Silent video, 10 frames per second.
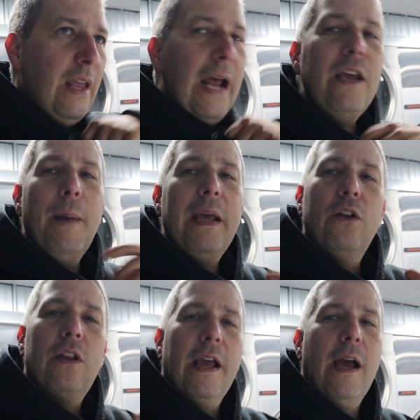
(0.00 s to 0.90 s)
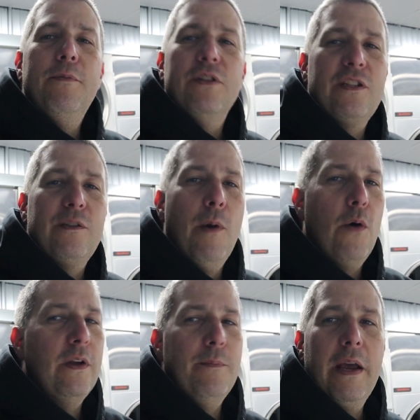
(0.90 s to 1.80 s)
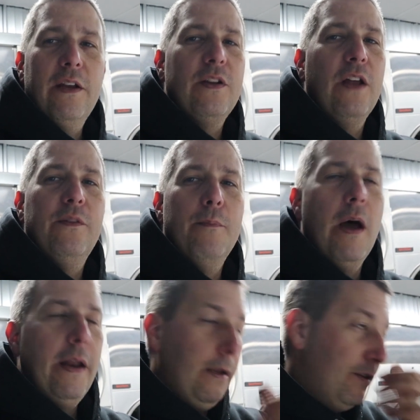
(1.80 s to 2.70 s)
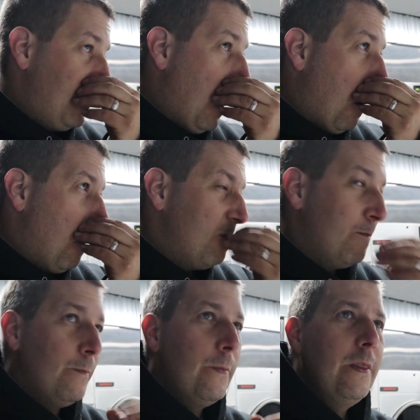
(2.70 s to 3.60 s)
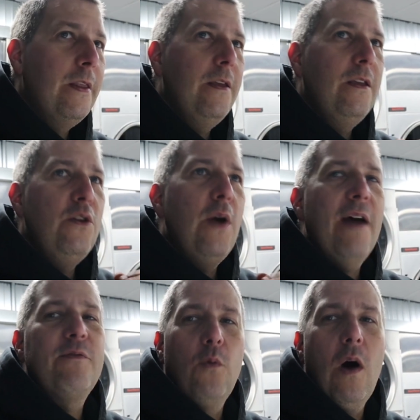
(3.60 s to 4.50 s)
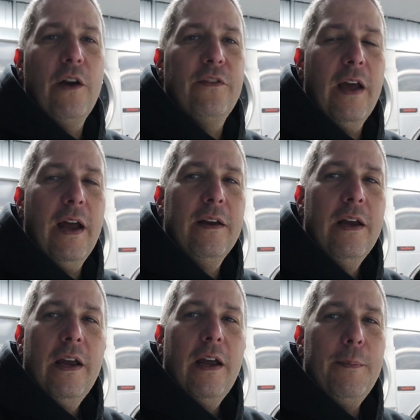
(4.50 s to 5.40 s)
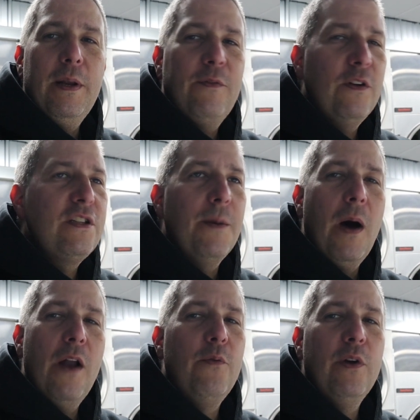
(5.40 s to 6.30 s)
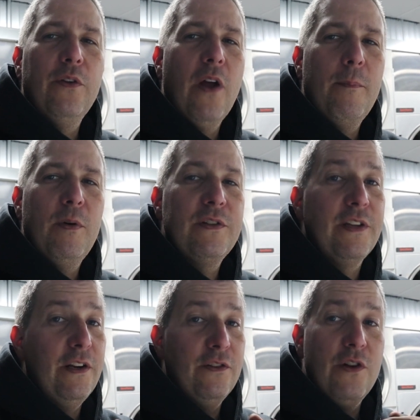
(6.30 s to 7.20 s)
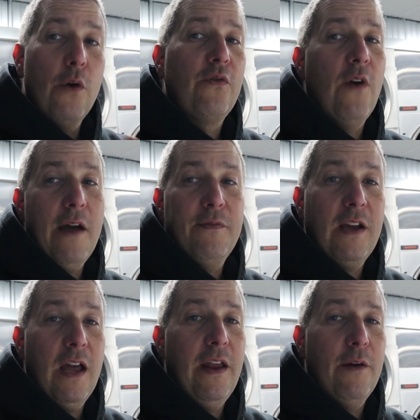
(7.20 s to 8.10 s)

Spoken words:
I can make it look like I'm just smoking, making tons of money. So you have to watch that. I mean, if there's some unreal numbers and there's no traffic on